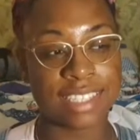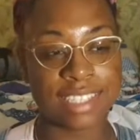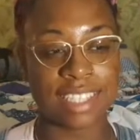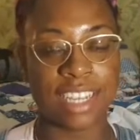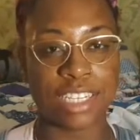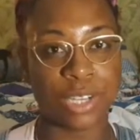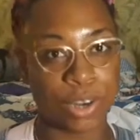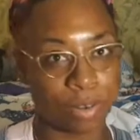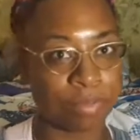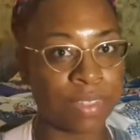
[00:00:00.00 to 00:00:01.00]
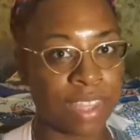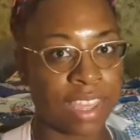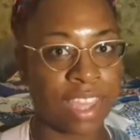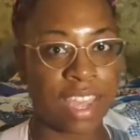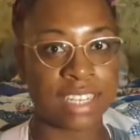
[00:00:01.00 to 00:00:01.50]
to like turn
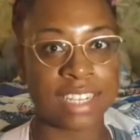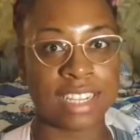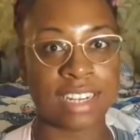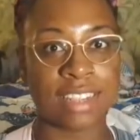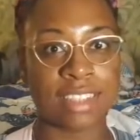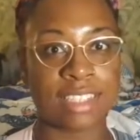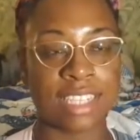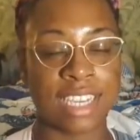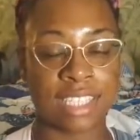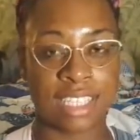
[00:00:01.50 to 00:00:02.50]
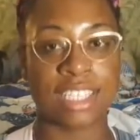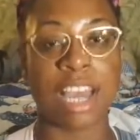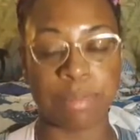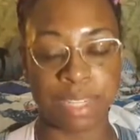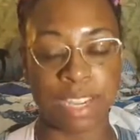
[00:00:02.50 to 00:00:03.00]
and to get to the
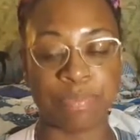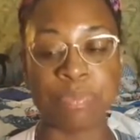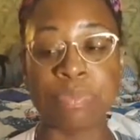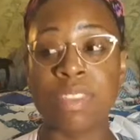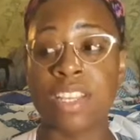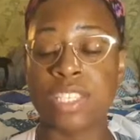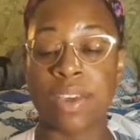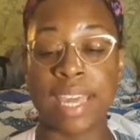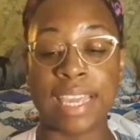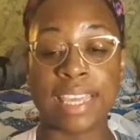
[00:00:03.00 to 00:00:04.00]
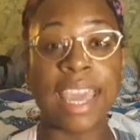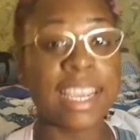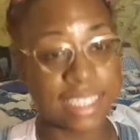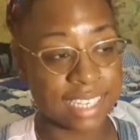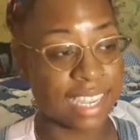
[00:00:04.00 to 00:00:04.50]
stop sign. So I
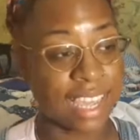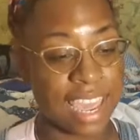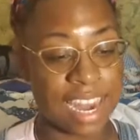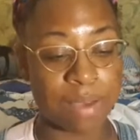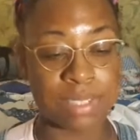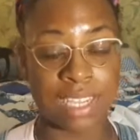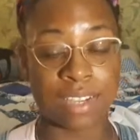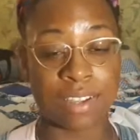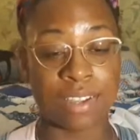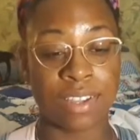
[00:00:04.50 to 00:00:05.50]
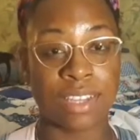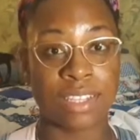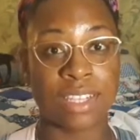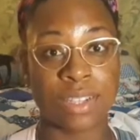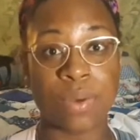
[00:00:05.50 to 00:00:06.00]
yanked it, and I was like
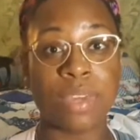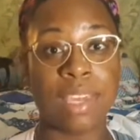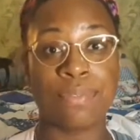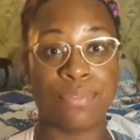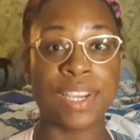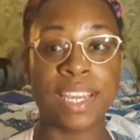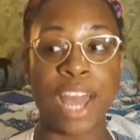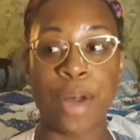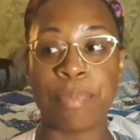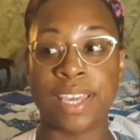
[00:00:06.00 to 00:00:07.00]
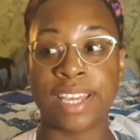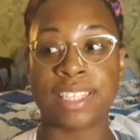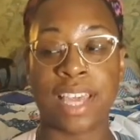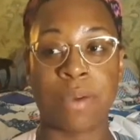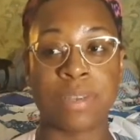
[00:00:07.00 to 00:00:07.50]
low key freaking out because
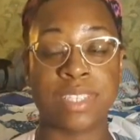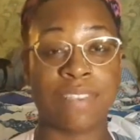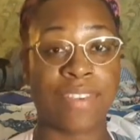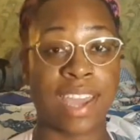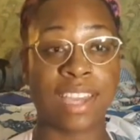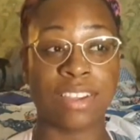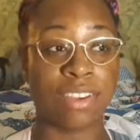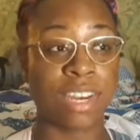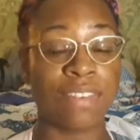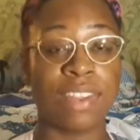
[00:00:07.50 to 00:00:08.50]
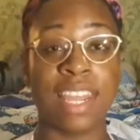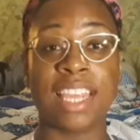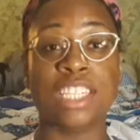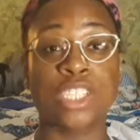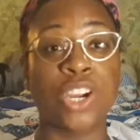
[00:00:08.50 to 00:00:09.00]
if I couldn't even
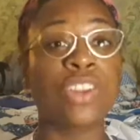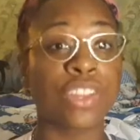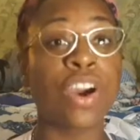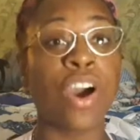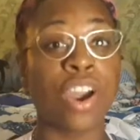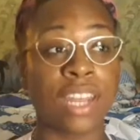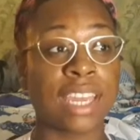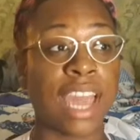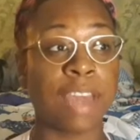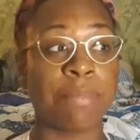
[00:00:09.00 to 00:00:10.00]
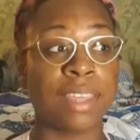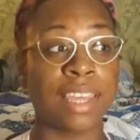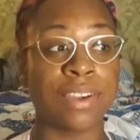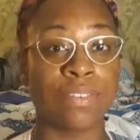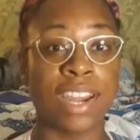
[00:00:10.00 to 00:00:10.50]
like turn the car, like I'd be
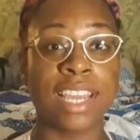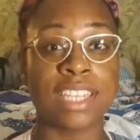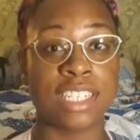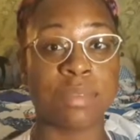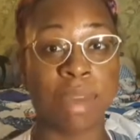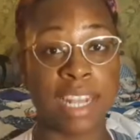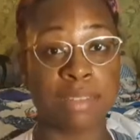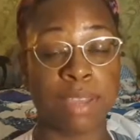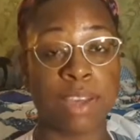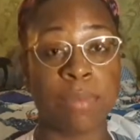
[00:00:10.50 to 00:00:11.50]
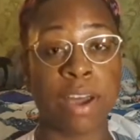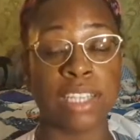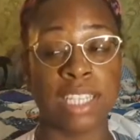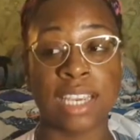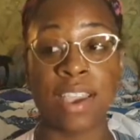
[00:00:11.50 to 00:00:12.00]
like running into somebody's
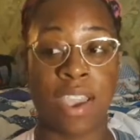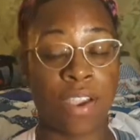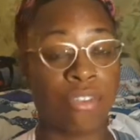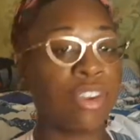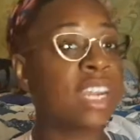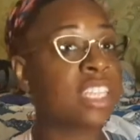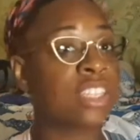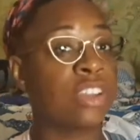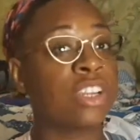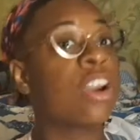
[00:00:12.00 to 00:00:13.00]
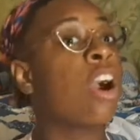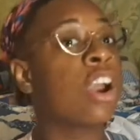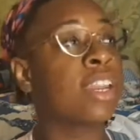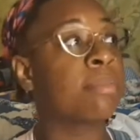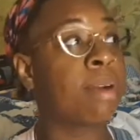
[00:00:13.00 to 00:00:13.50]
mailbox, like running into their
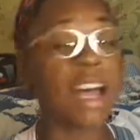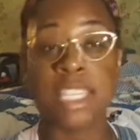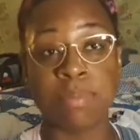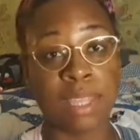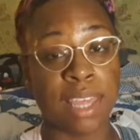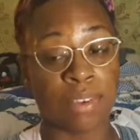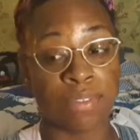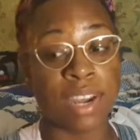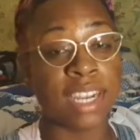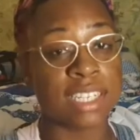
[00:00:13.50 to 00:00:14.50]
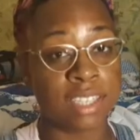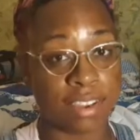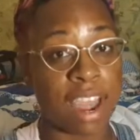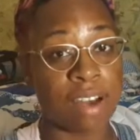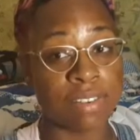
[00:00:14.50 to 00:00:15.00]
yard, and possibly like running into their
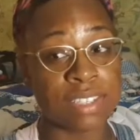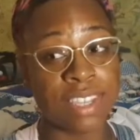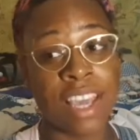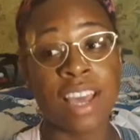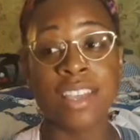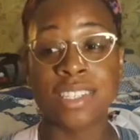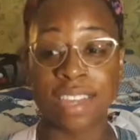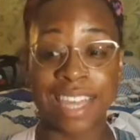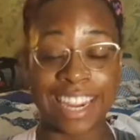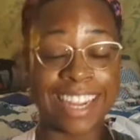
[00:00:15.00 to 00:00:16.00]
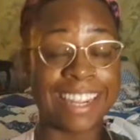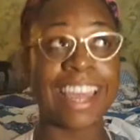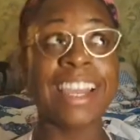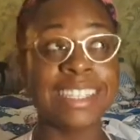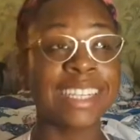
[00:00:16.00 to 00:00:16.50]
house. So I like
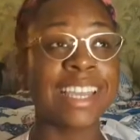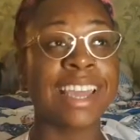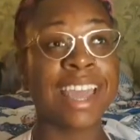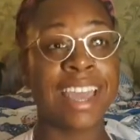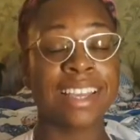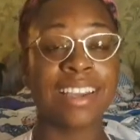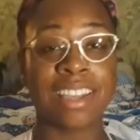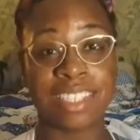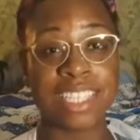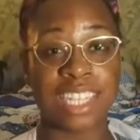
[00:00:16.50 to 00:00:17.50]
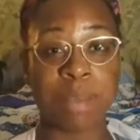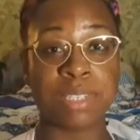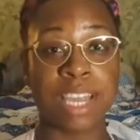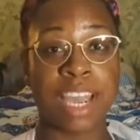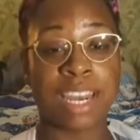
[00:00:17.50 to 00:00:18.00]
yanked it, got to the stop
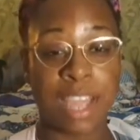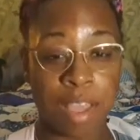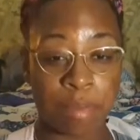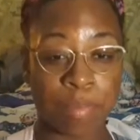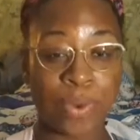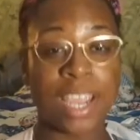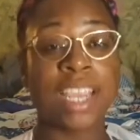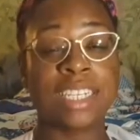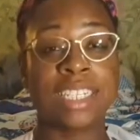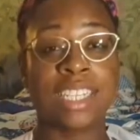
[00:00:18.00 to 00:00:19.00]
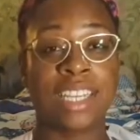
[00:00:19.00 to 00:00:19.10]
sign, braked,